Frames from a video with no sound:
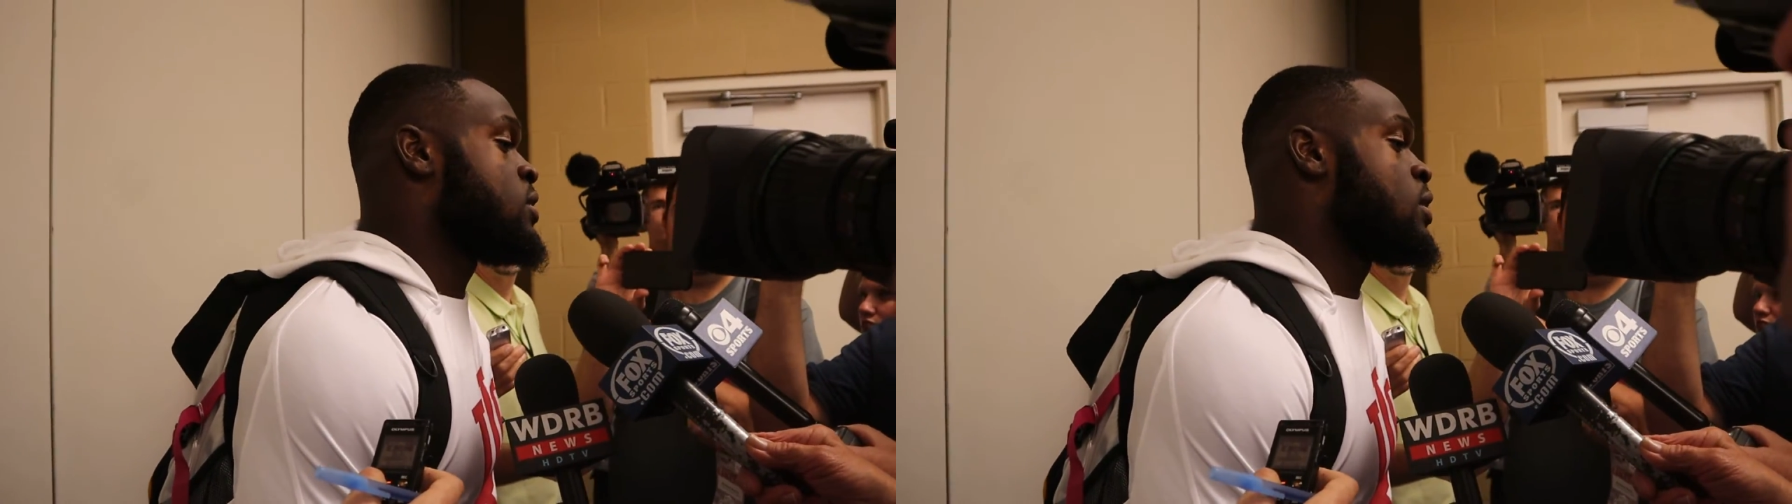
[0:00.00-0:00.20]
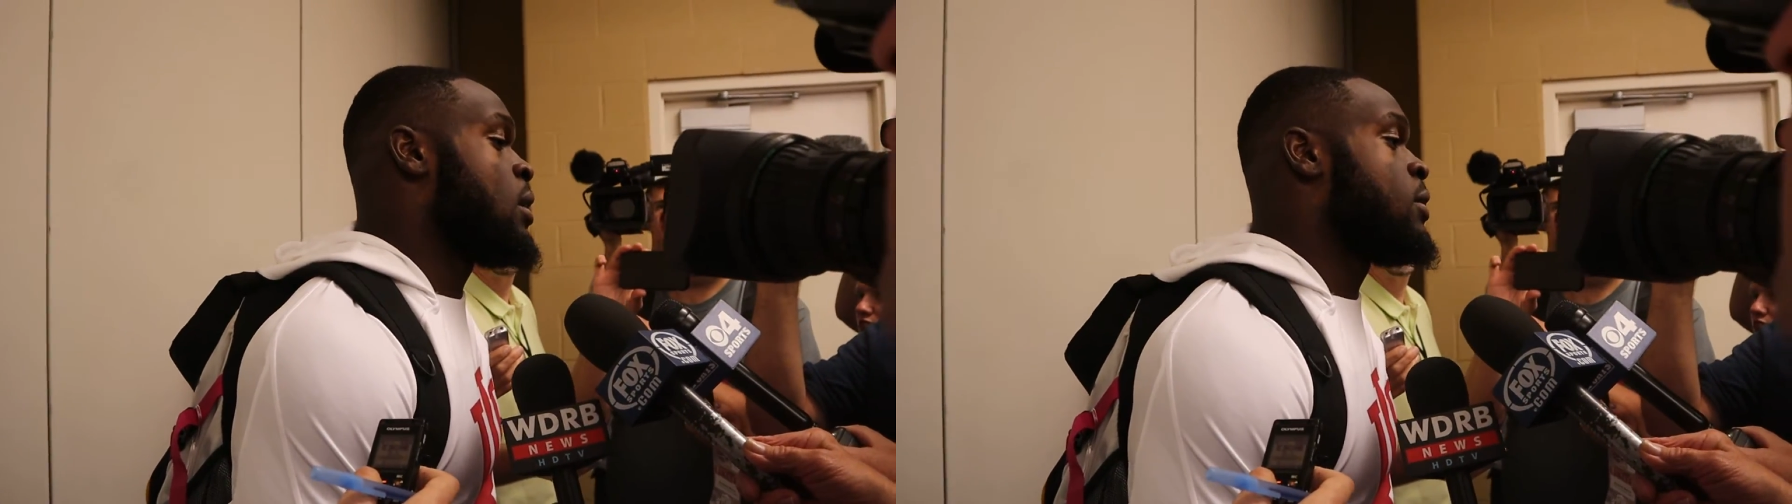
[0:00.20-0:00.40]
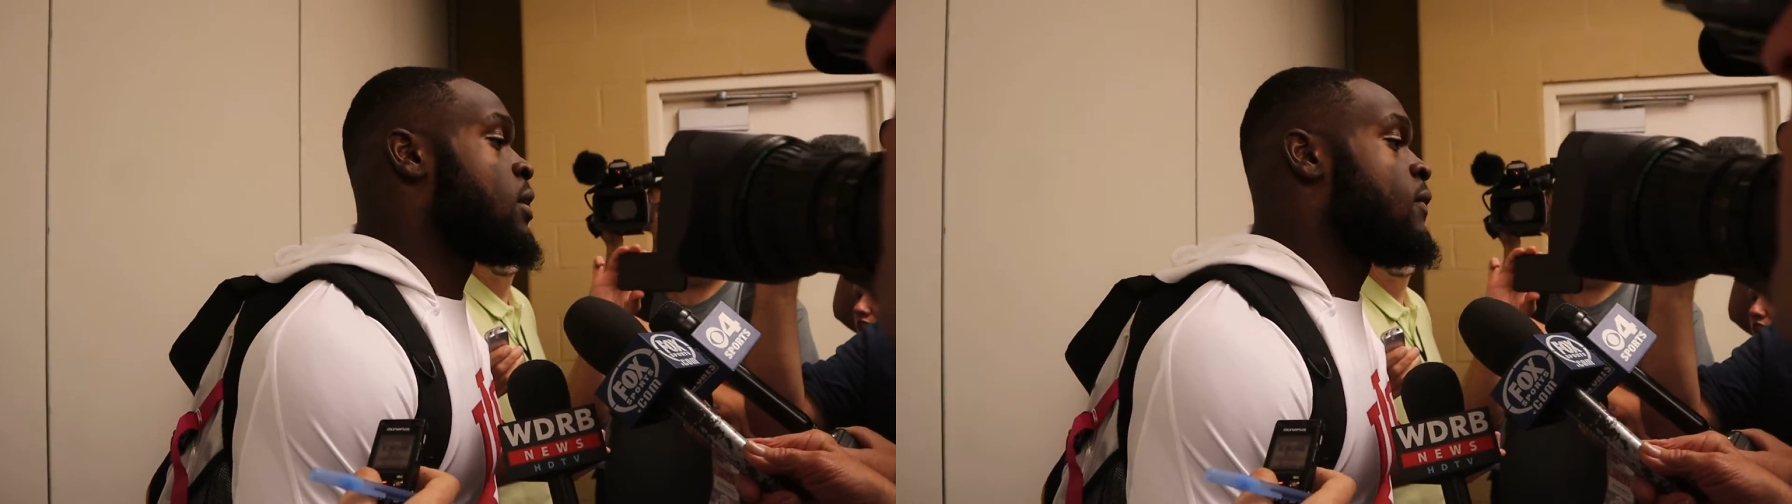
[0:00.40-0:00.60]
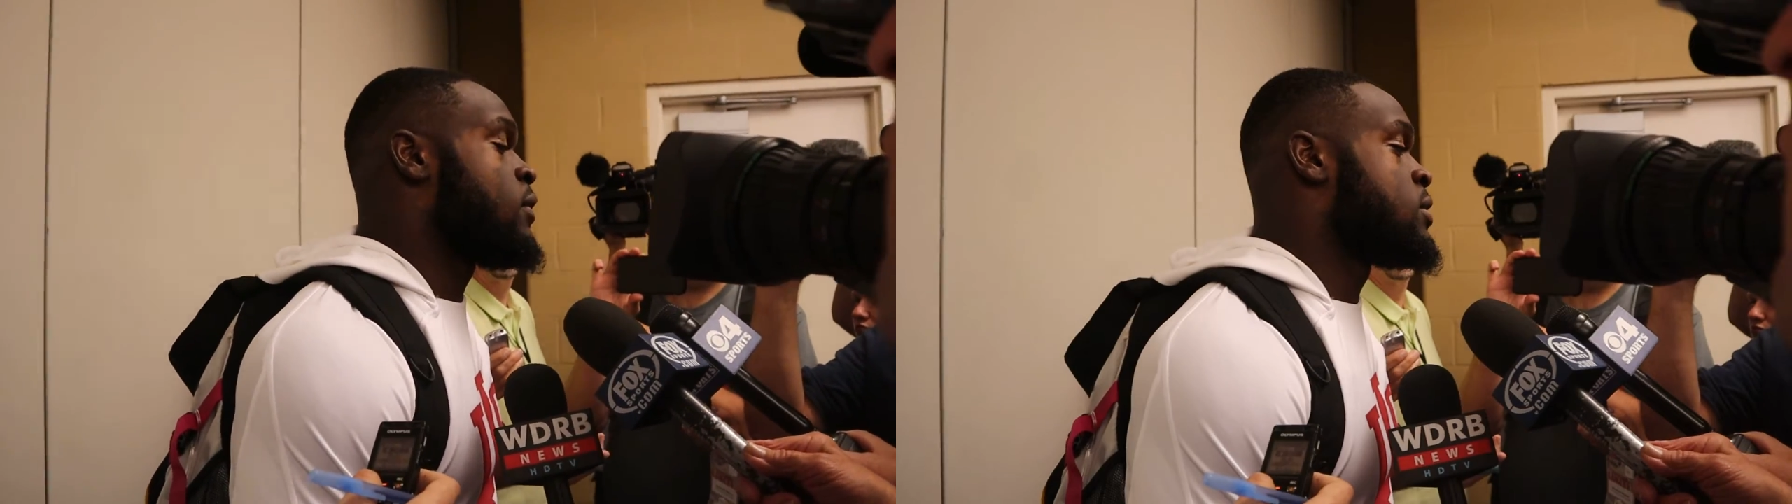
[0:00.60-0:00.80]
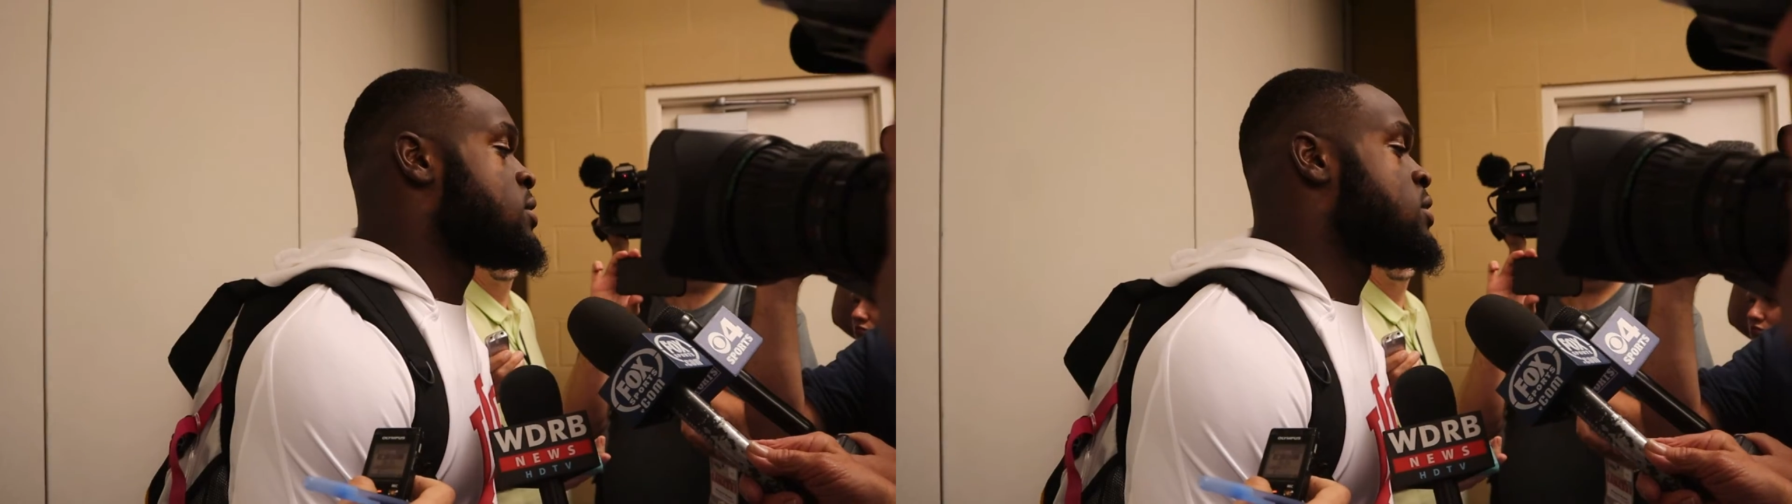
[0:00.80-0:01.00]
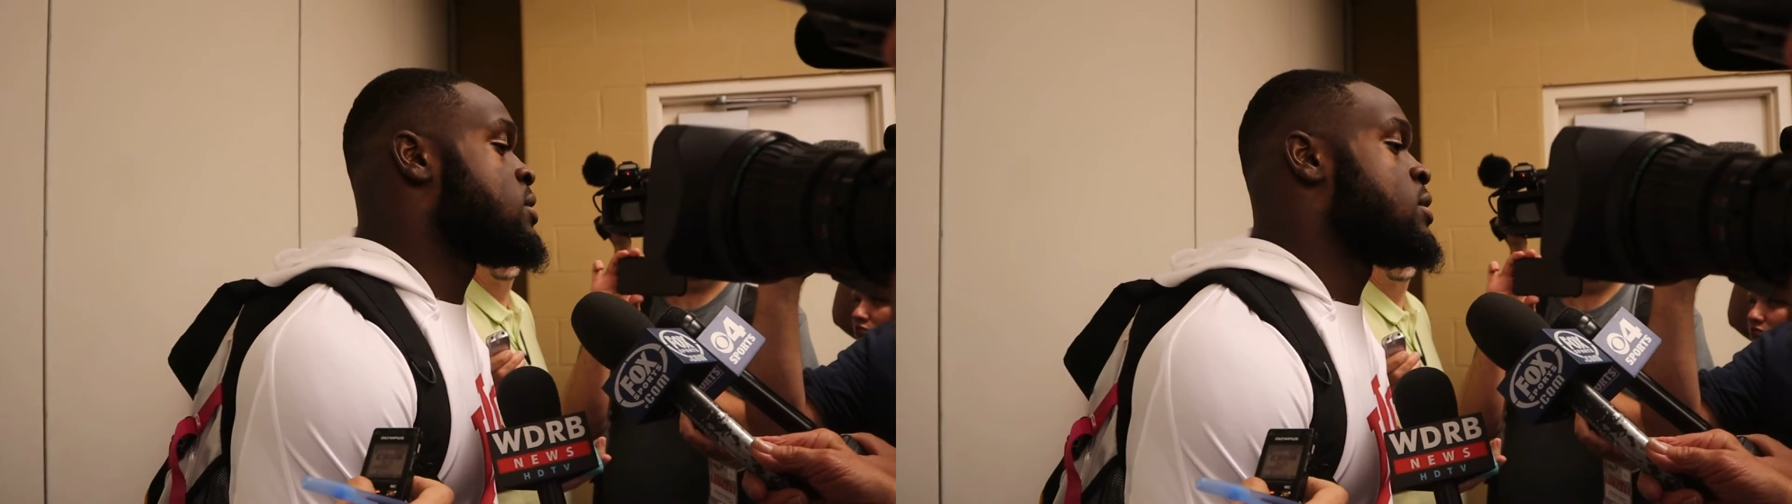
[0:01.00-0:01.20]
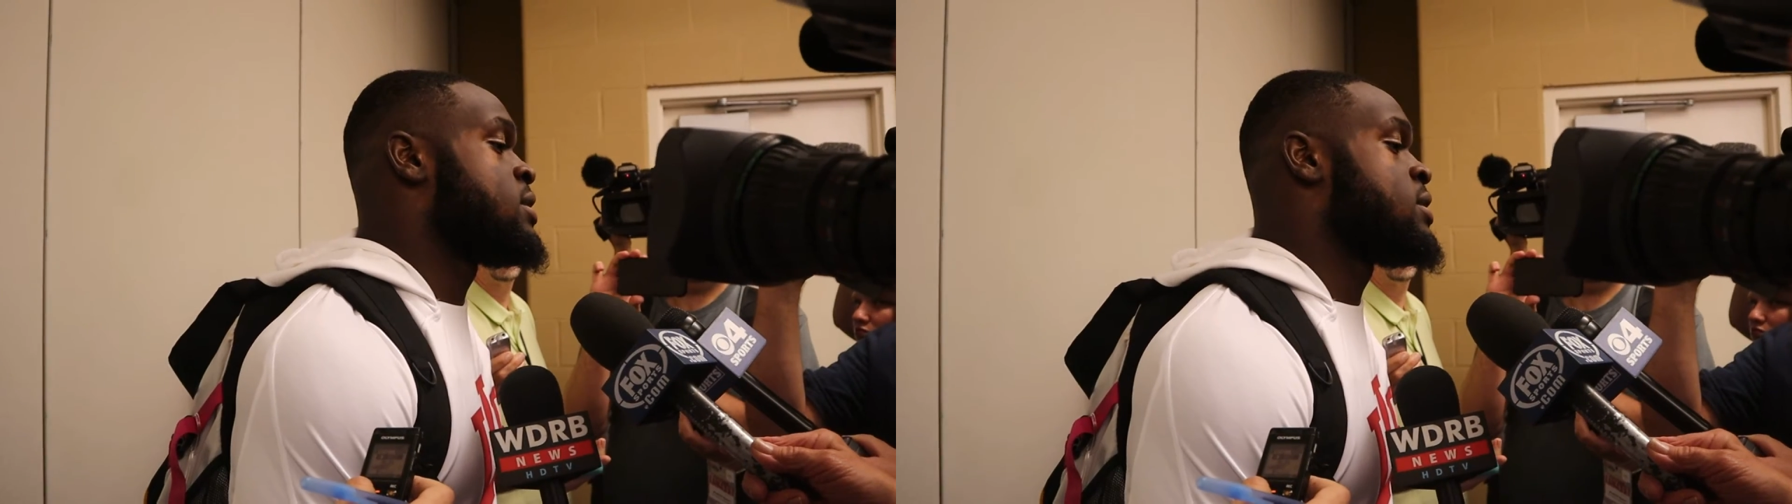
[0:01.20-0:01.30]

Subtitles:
So, you know, I'm looking forward to this